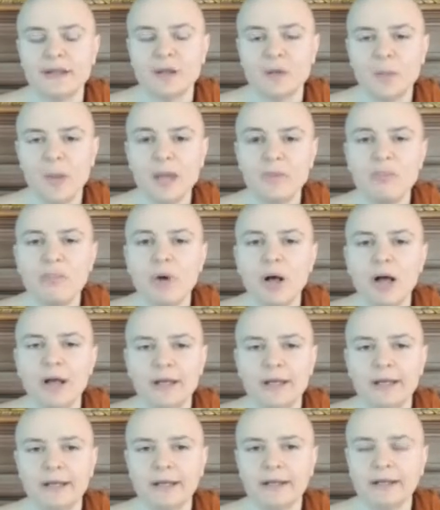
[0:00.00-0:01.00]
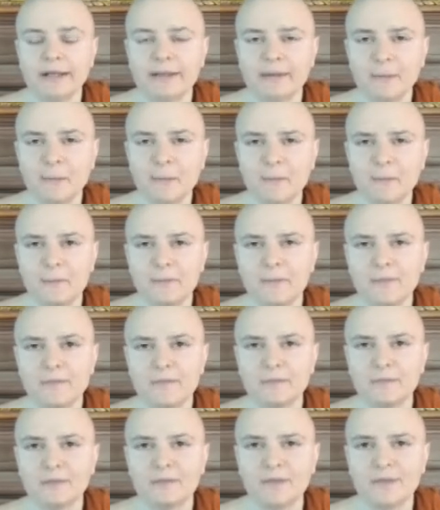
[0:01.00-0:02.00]
embodying
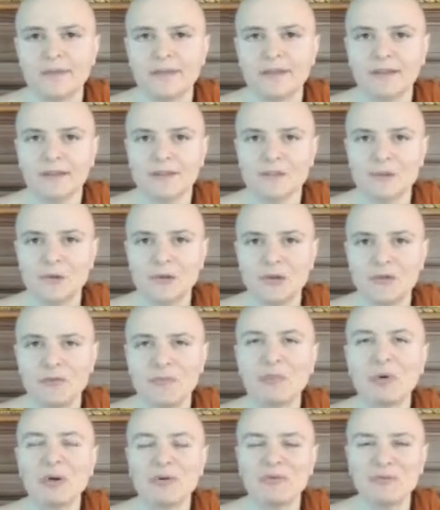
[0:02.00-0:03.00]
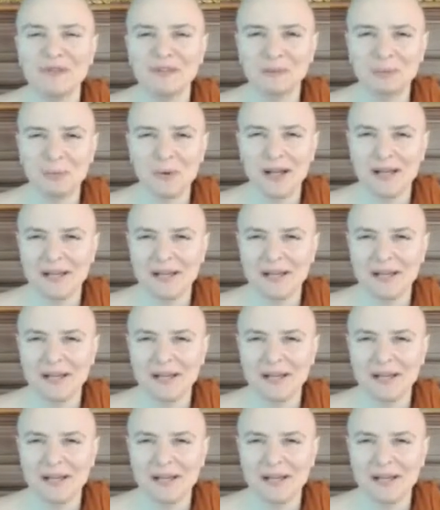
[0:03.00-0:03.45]
the sort of perfect